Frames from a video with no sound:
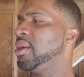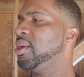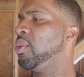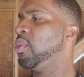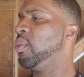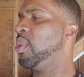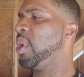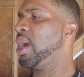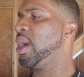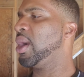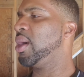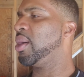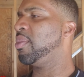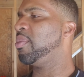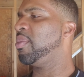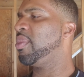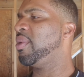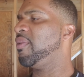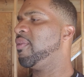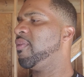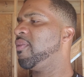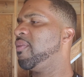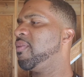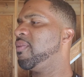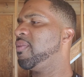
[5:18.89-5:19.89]
Where
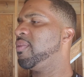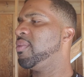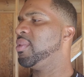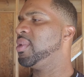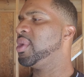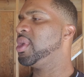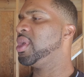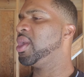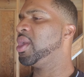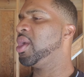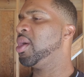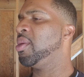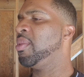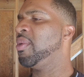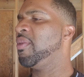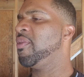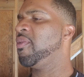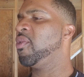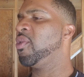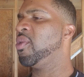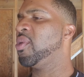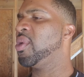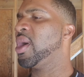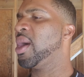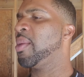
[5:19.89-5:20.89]

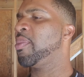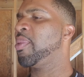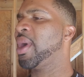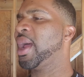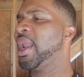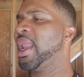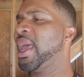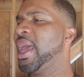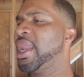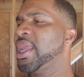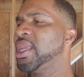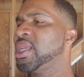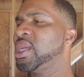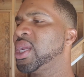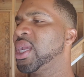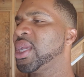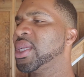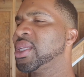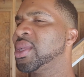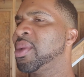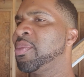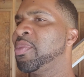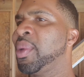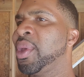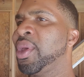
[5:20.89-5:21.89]
before I probably had a chance
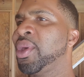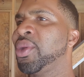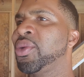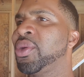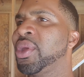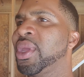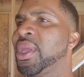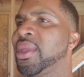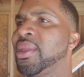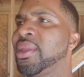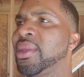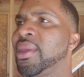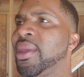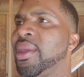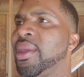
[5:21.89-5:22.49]
to pedal it